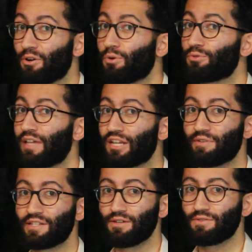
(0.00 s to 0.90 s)
not all
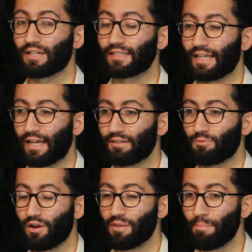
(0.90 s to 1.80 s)
deaneries use it, and
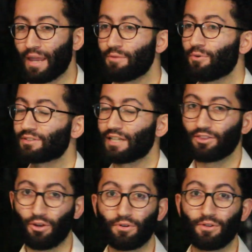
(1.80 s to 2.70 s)
one of the main ones that
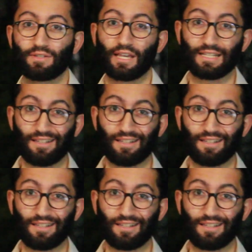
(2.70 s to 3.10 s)
don't use it is